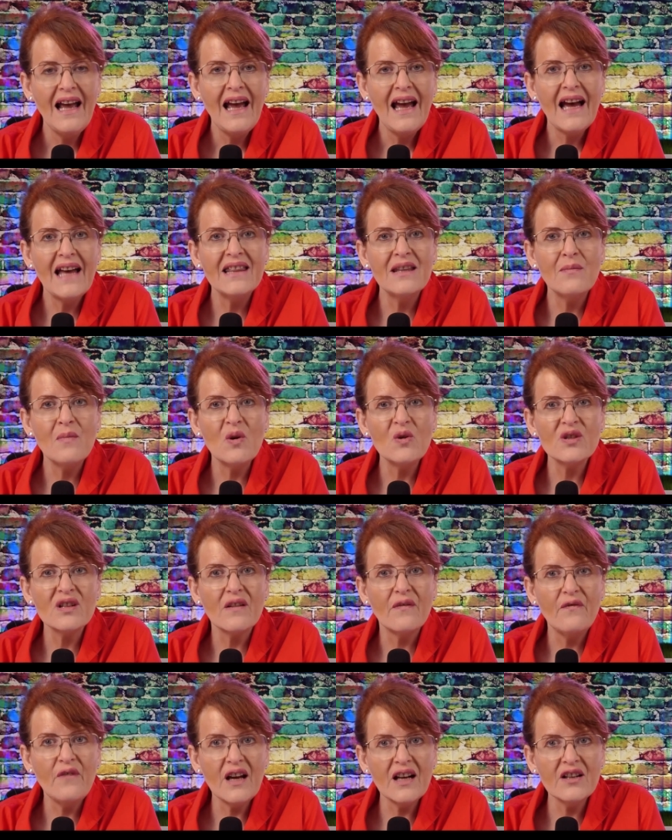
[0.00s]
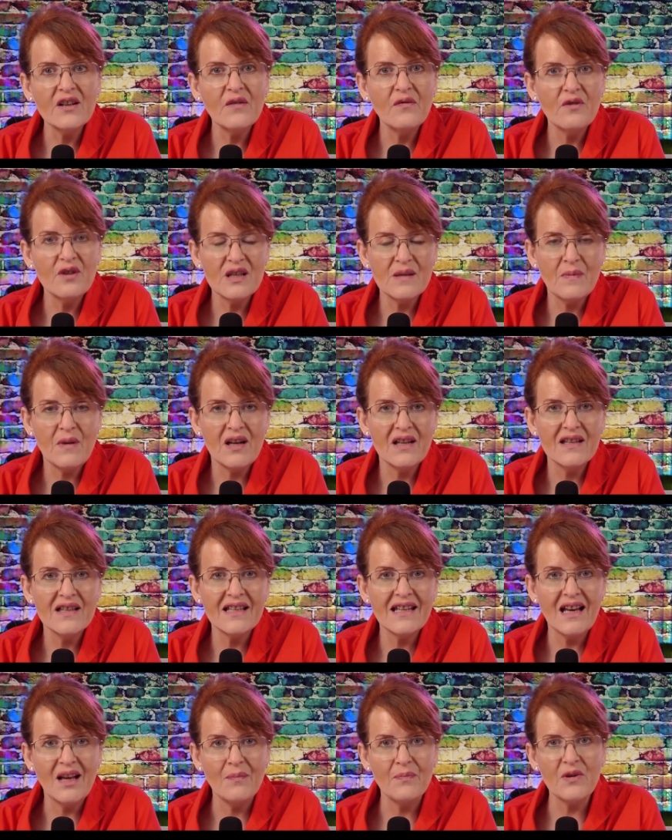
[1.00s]
and the most effective response
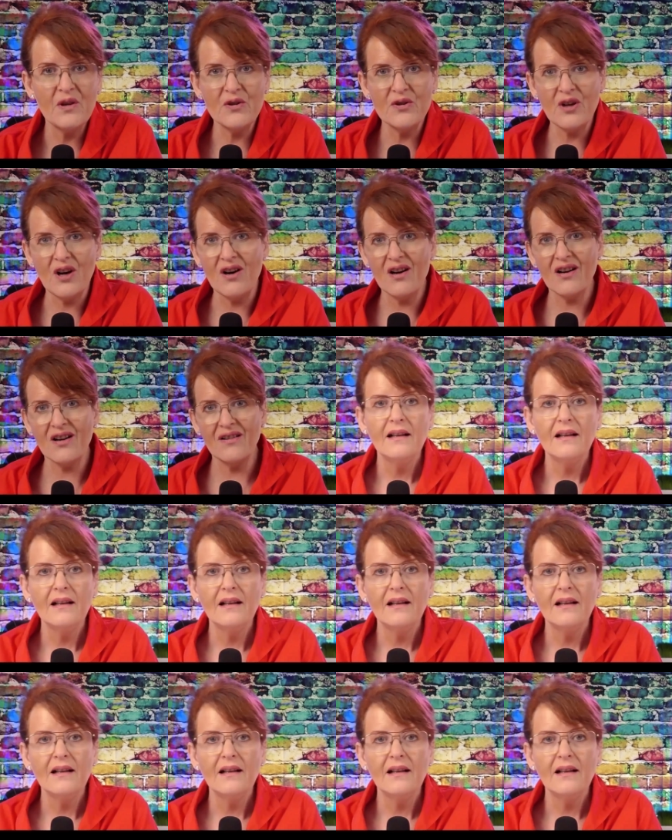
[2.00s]
to help your dog.